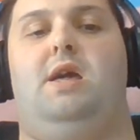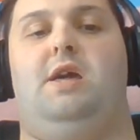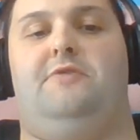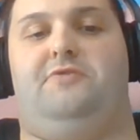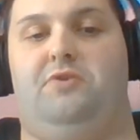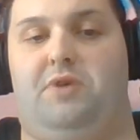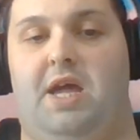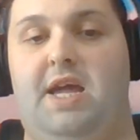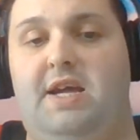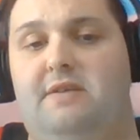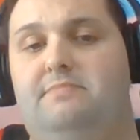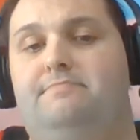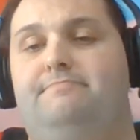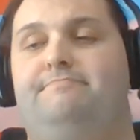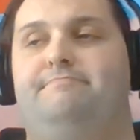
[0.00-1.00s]
If you
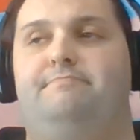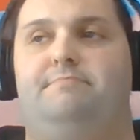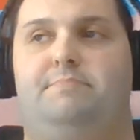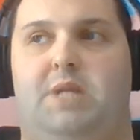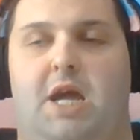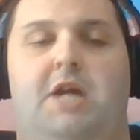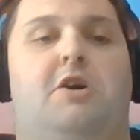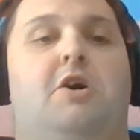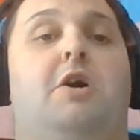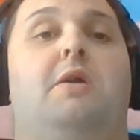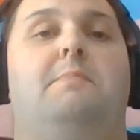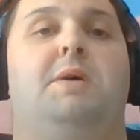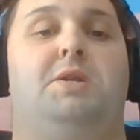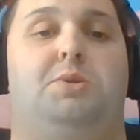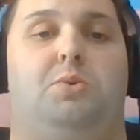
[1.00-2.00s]
can, take on
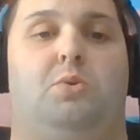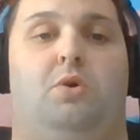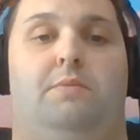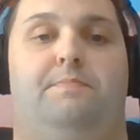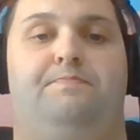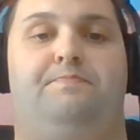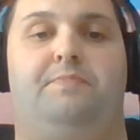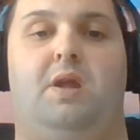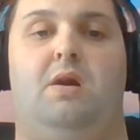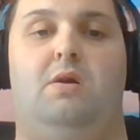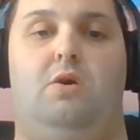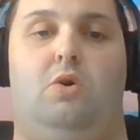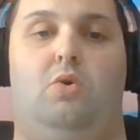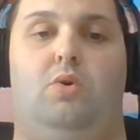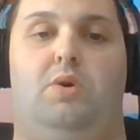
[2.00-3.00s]
a mentor
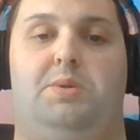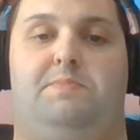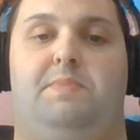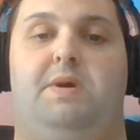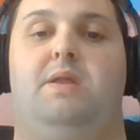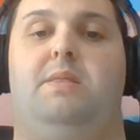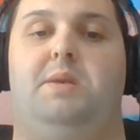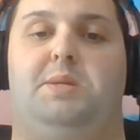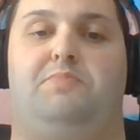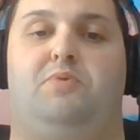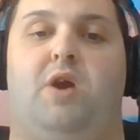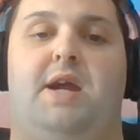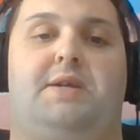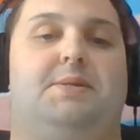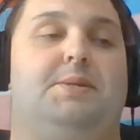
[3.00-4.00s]
who has been in this
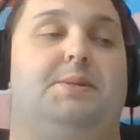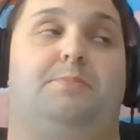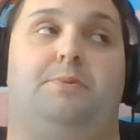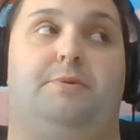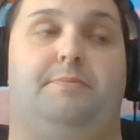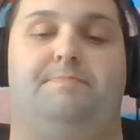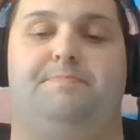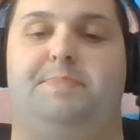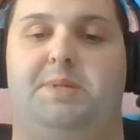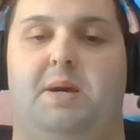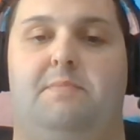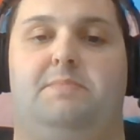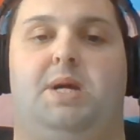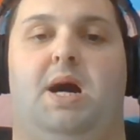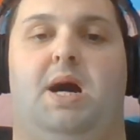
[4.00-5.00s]
practice for
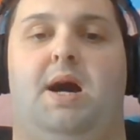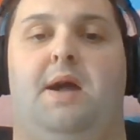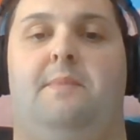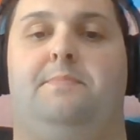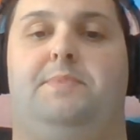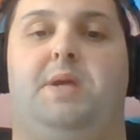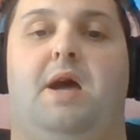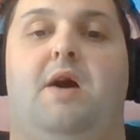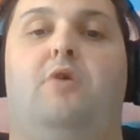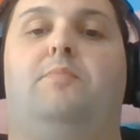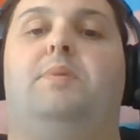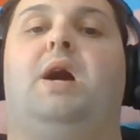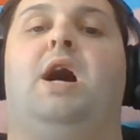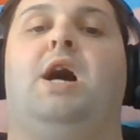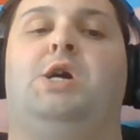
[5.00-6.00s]
some time to
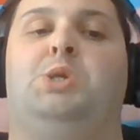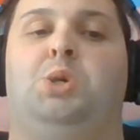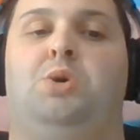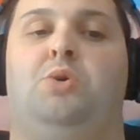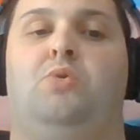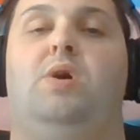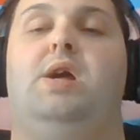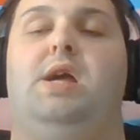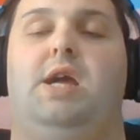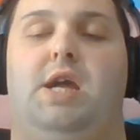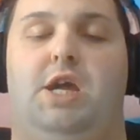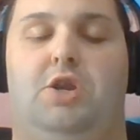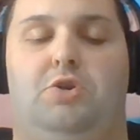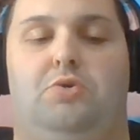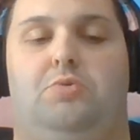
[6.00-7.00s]
help guide you
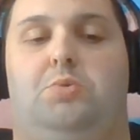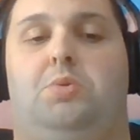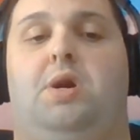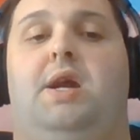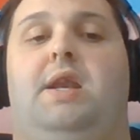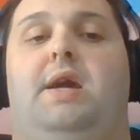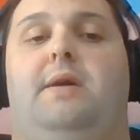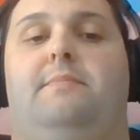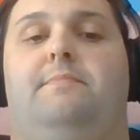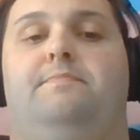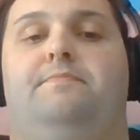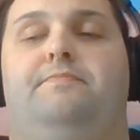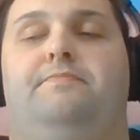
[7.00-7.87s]
in your training.